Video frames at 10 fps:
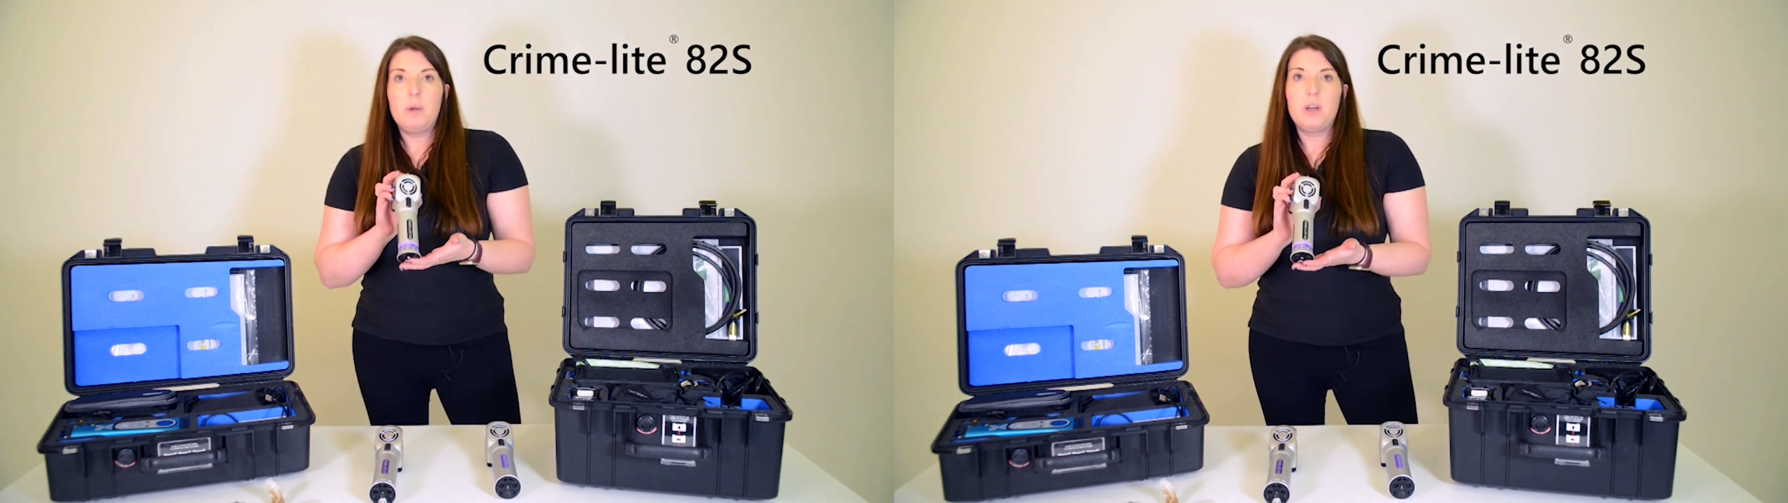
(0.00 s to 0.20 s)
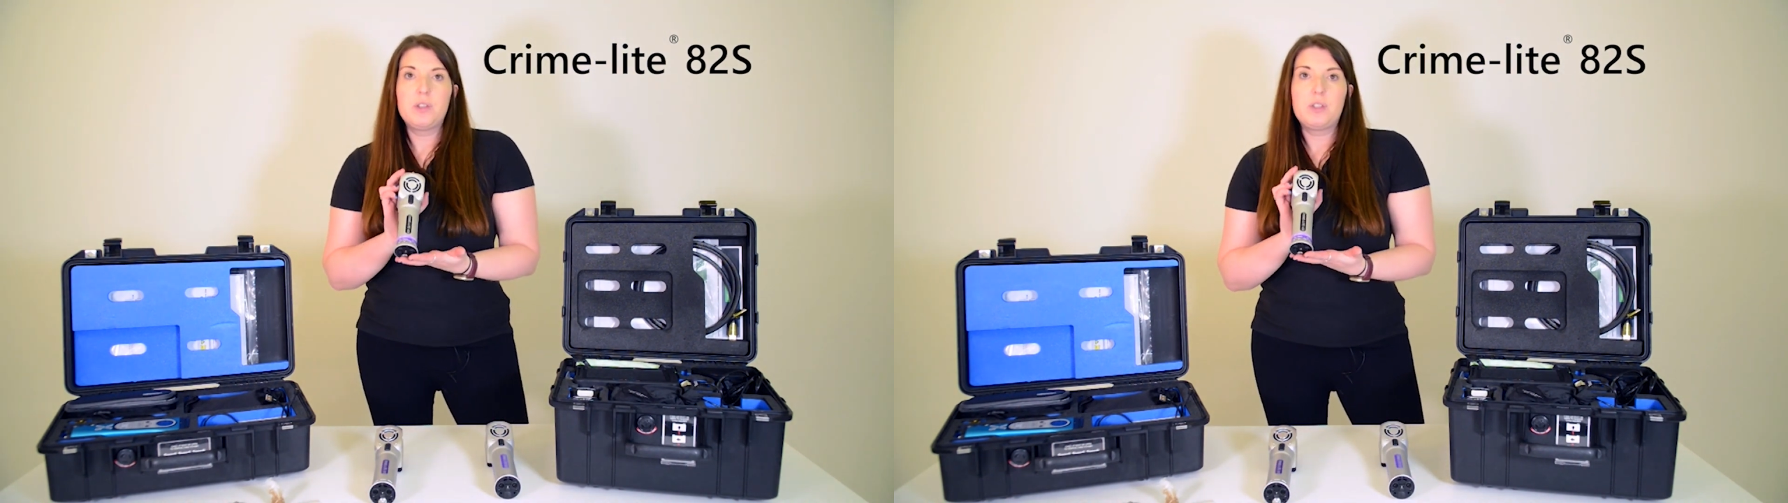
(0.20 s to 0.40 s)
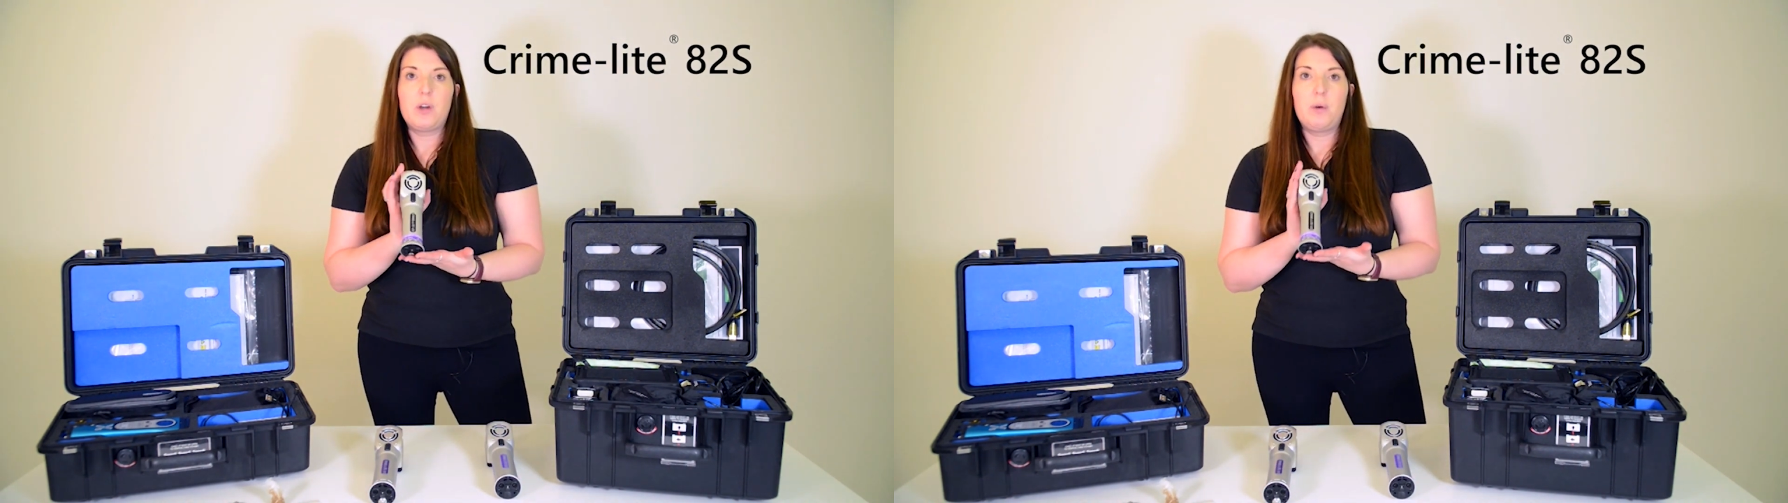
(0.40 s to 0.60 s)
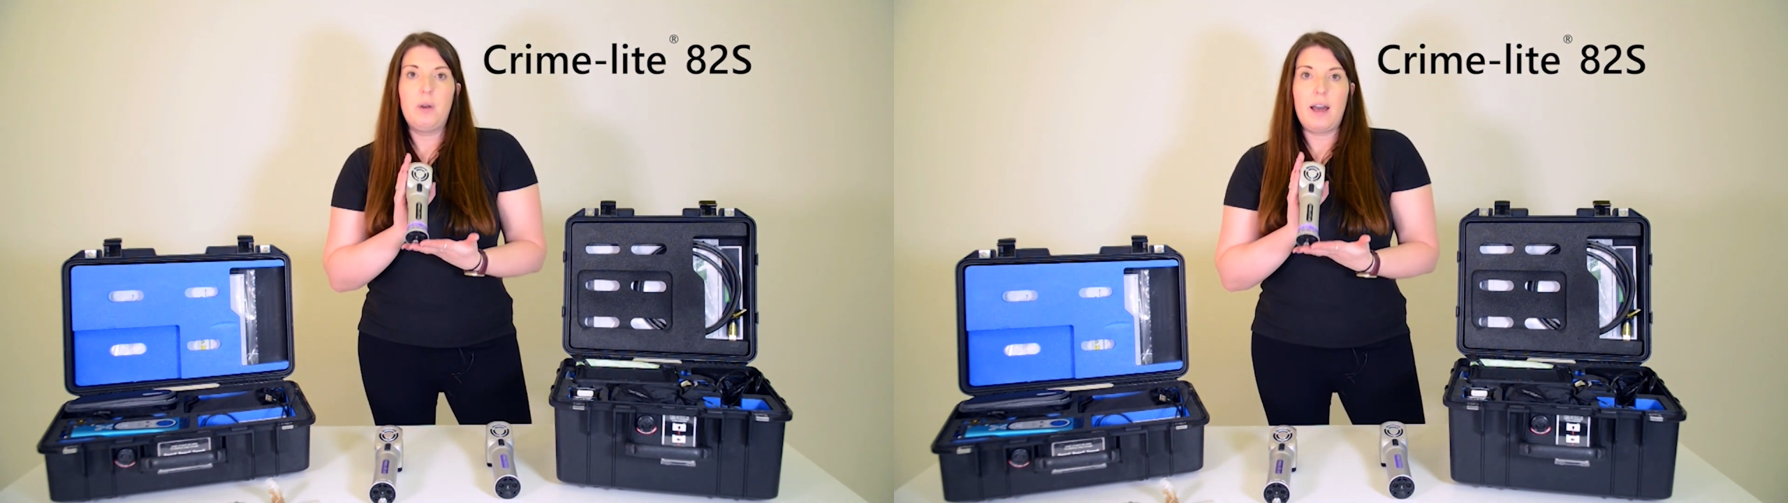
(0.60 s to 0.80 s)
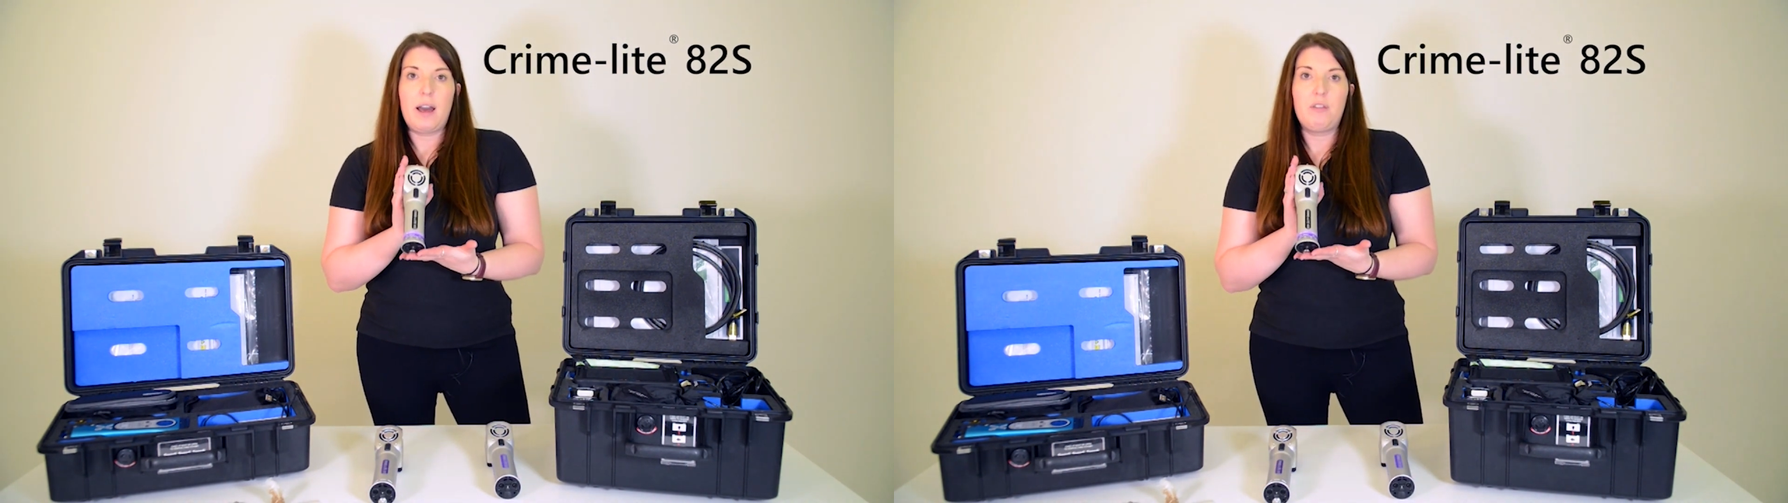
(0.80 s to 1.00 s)
we also
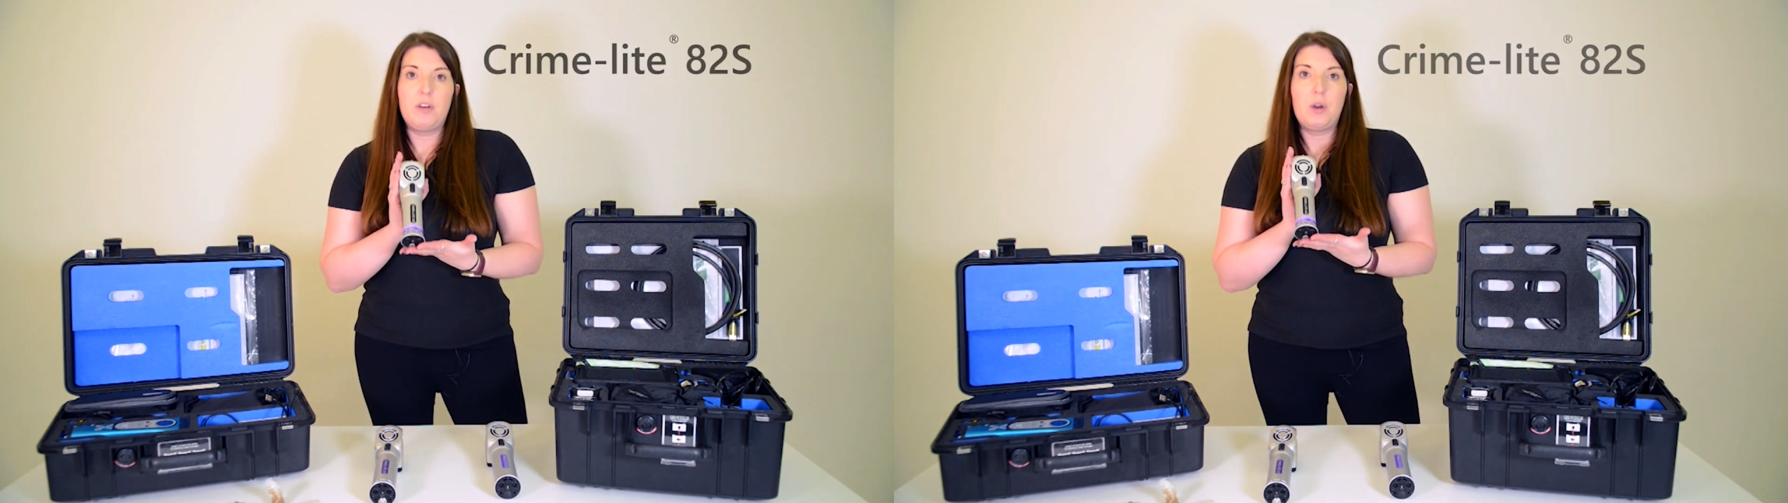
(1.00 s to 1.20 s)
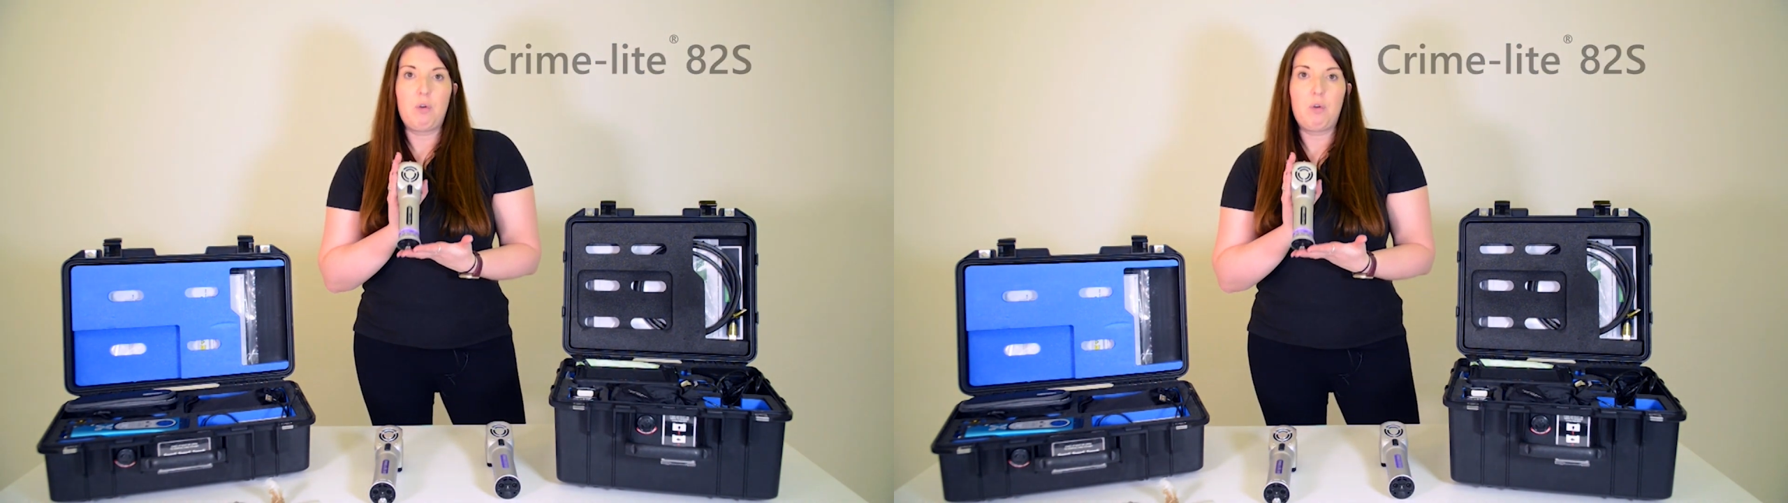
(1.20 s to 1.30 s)
have